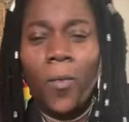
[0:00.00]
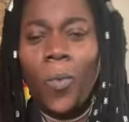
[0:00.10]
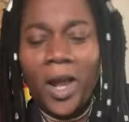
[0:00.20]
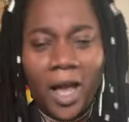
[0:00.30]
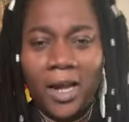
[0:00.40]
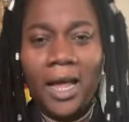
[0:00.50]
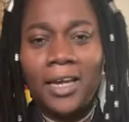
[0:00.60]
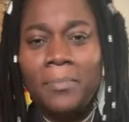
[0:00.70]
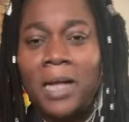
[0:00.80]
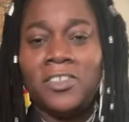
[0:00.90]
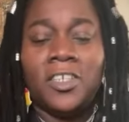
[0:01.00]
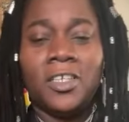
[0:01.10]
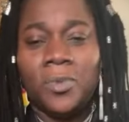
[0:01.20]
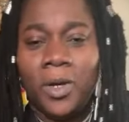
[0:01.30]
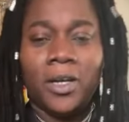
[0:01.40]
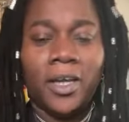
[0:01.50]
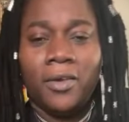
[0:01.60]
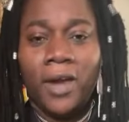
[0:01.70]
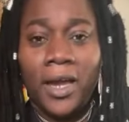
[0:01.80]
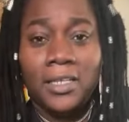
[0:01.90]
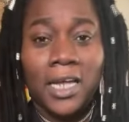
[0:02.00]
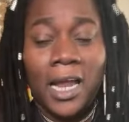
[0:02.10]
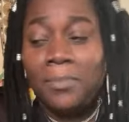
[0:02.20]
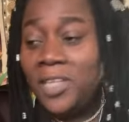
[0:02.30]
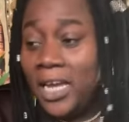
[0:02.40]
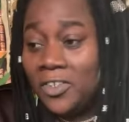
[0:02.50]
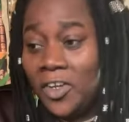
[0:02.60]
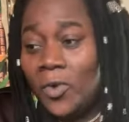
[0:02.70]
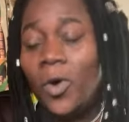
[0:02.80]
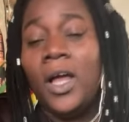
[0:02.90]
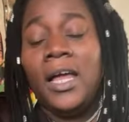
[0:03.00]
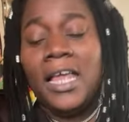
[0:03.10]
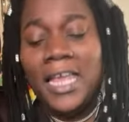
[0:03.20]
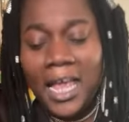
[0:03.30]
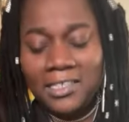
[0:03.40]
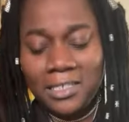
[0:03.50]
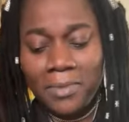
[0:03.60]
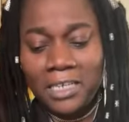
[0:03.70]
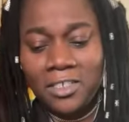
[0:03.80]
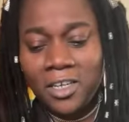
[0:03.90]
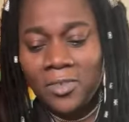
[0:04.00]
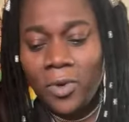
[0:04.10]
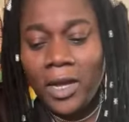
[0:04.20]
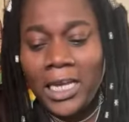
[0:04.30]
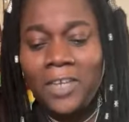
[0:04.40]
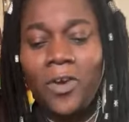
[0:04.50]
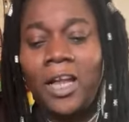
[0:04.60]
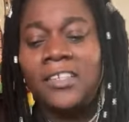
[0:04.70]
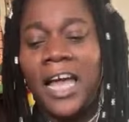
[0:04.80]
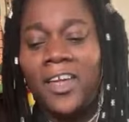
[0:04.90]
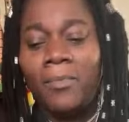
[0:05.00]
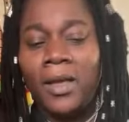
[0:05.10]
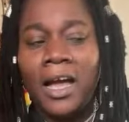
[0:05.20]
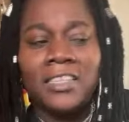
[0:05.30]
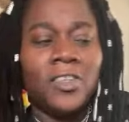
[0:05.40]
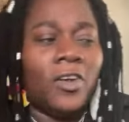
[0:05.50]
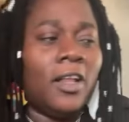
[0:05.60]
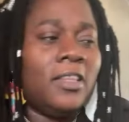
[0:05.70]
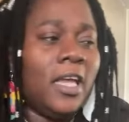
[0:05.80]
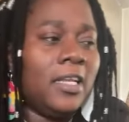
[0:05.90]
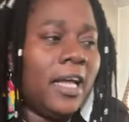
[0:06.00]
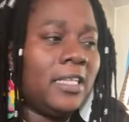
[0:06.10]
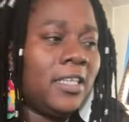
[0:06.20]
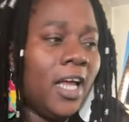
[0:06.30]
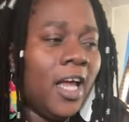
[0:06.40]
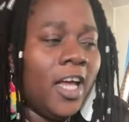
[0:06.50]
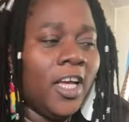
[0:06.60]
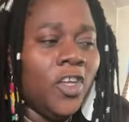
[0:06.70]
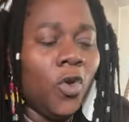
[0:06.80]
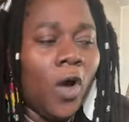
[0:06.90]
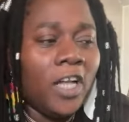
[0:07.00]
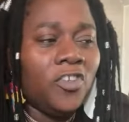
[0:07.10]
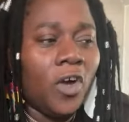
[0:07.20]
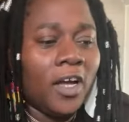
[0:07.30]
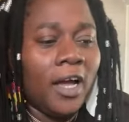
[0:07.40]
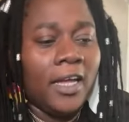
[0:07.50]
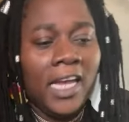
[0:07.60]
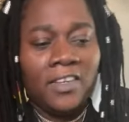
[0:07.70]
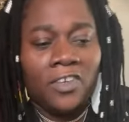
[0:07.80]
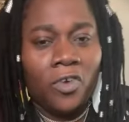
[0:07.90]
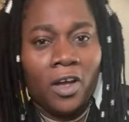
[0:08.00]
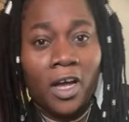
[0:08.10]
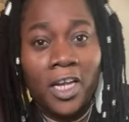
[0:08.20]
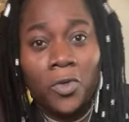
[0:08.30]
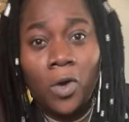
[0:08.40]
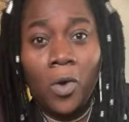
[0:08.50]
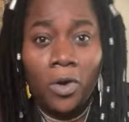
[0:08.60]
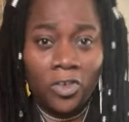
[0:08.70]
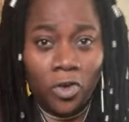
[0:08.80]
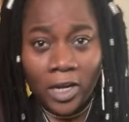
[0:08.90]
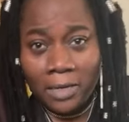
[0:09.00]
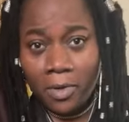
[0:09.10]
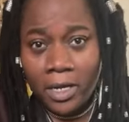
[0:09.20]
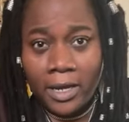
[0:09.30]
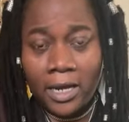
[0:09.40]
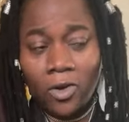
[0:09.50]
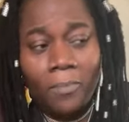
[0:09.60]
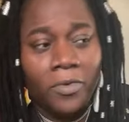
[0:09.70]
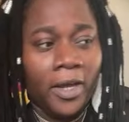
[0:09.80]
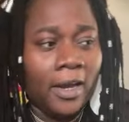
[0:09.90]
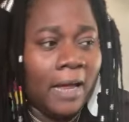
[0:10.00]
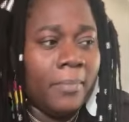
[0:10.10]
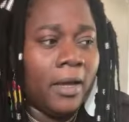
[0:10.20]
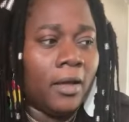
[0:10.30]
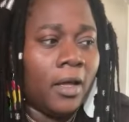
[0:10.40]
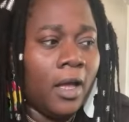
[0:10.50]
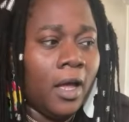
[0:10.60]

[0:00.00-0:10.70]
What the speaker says: whether or not the magic is working, right? And I'm saying to you, yes, the magic is working. He's going to tie you because he's going to think that you're a trucker, he's a trucker. The two are on a trucking money can come together and make